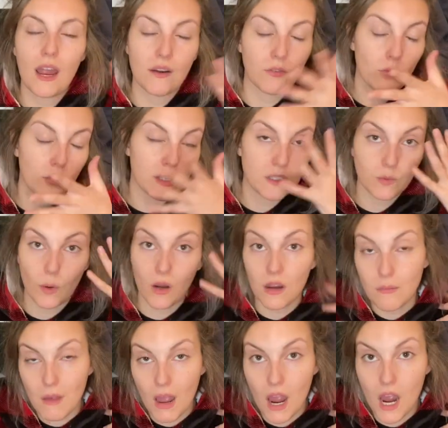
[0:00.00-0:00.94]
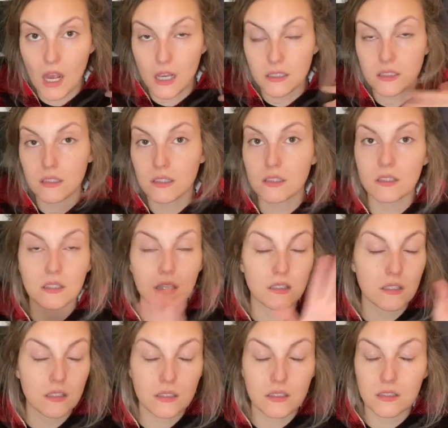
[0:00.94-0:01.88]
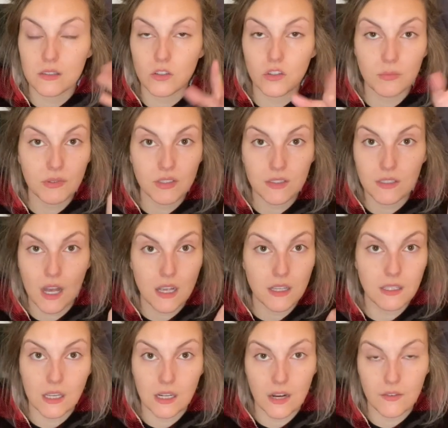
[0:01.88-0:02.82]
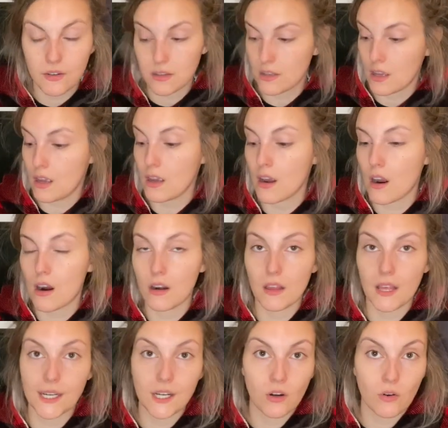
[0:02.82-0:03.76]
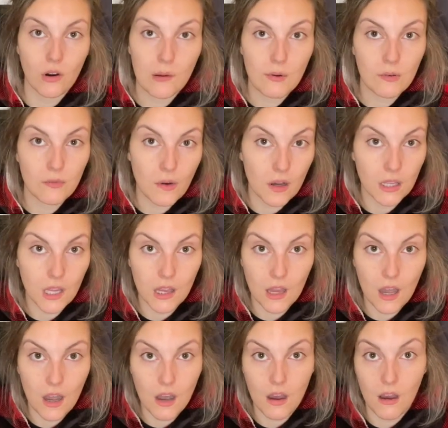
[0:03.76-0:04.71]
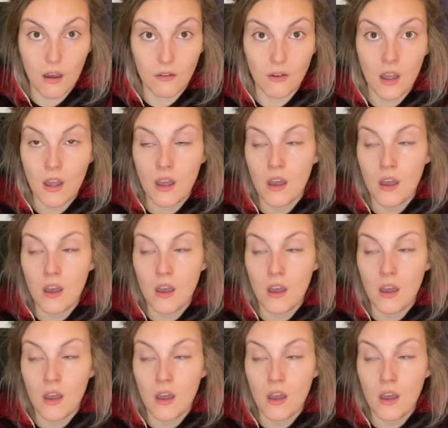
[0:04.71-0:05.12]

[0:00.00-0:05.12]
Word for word: Everyone is wearing masks. It's super sexy and everything. Carlin and Greppo fall in love.